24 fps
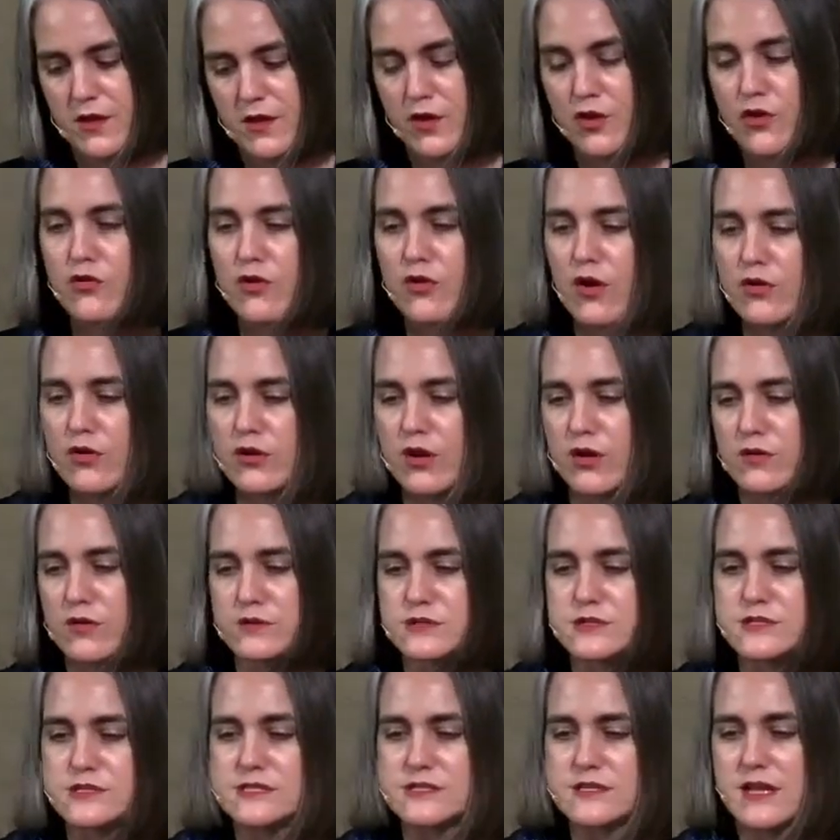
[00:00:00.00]

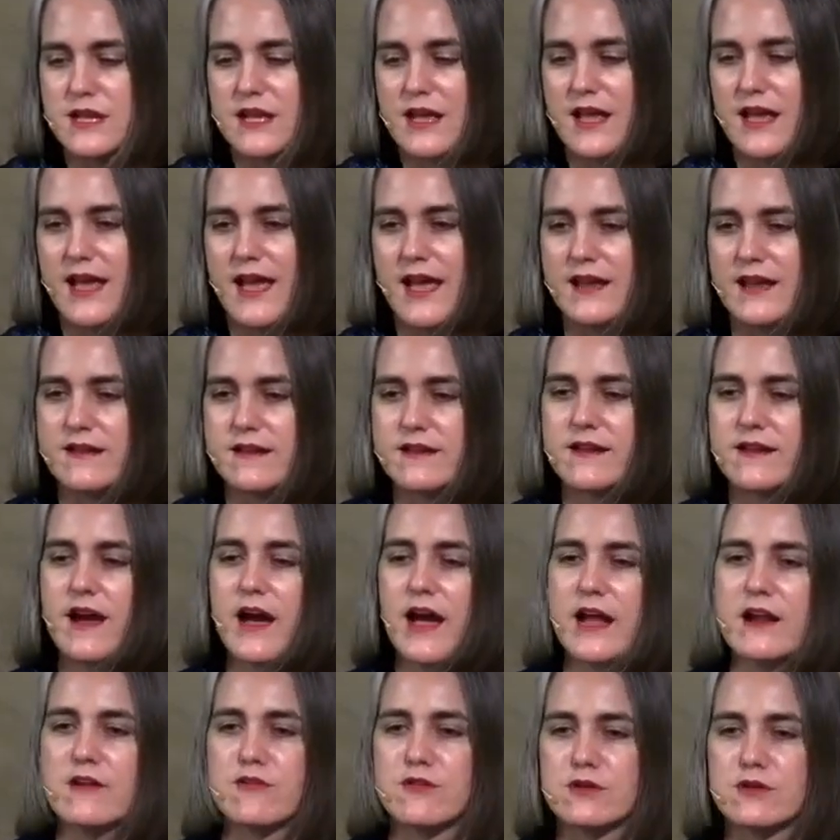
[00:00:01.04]
chronos and
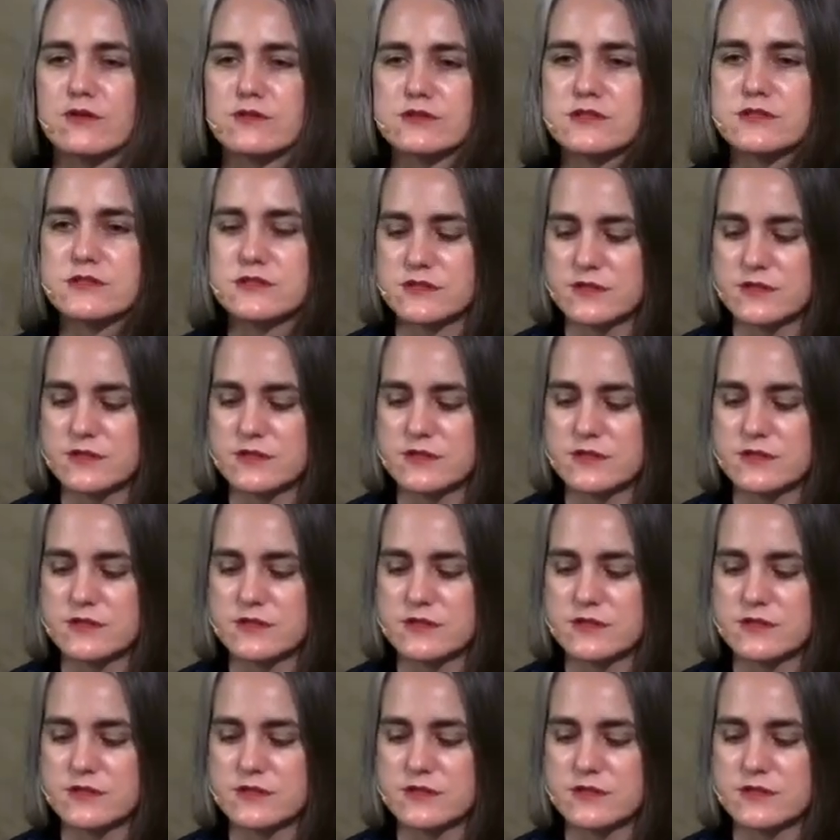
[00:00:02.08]
kairos.